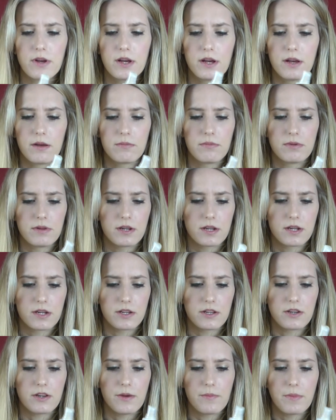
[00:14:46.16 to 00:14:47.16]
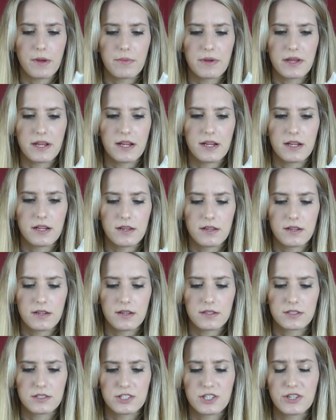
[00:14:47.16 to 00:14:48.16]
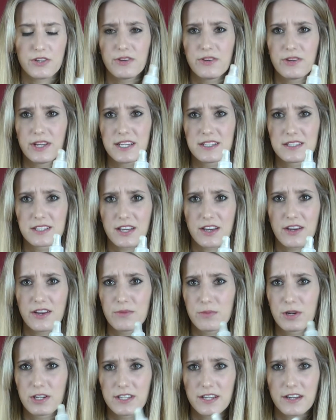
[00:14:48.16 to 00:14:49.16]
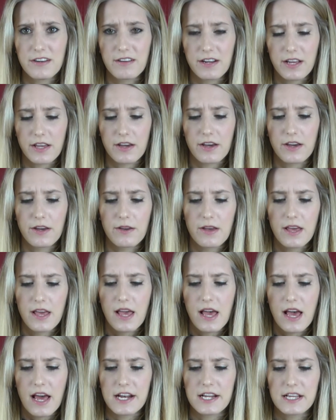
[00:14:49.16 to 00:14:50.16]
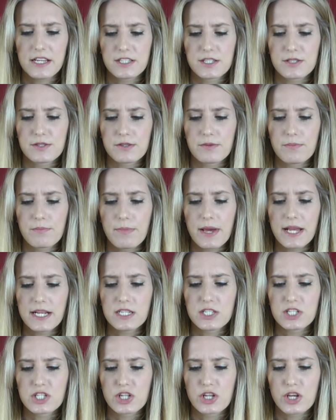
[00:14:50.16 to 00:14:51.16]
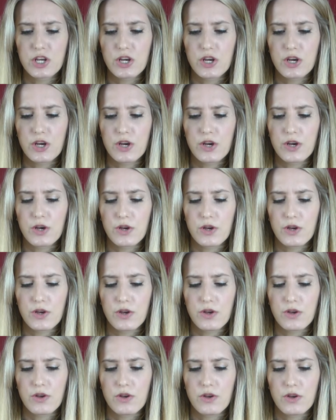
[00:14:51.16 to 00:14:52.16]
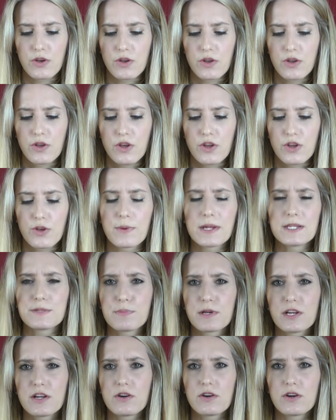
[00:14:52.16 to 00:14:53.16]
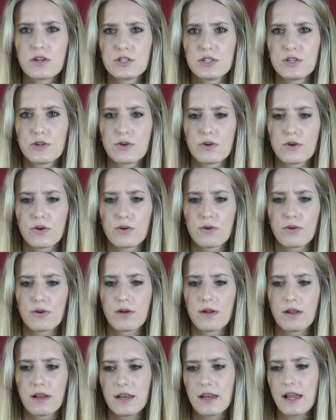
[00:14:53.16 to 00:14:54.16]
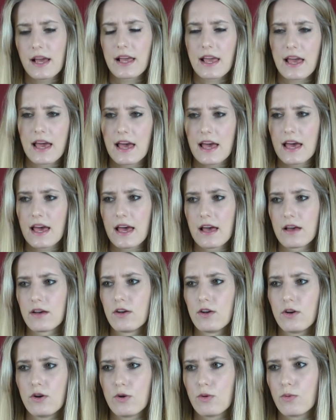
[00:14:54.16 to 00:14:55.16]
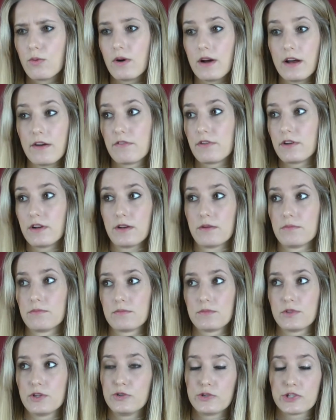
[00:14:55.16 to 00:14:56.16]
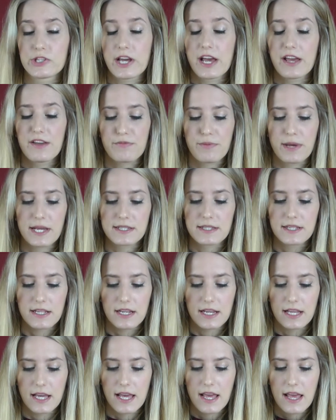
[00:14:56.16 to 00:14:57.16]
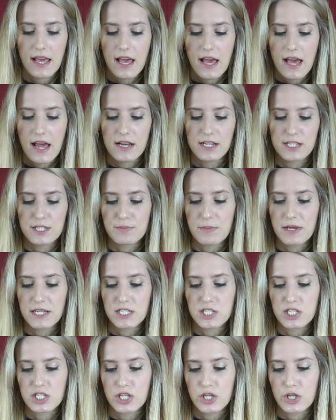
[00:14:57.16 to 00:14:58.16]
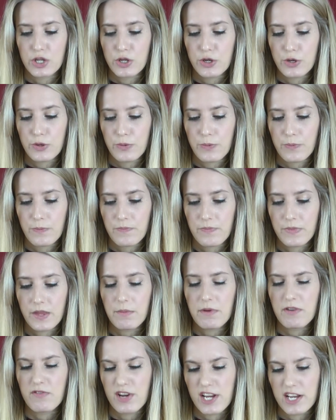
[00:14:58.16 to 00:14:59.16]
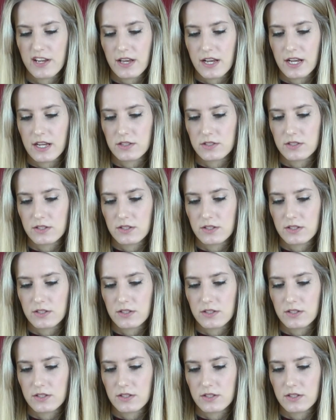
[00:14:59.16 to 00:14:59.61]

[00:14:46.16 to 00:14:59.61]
I don't know, maybe like 2 years ago, 1 year ago, and it's meant to, you're meant to put it on your leg hair or wherever you shave basically, and it's meant to Let me read it out.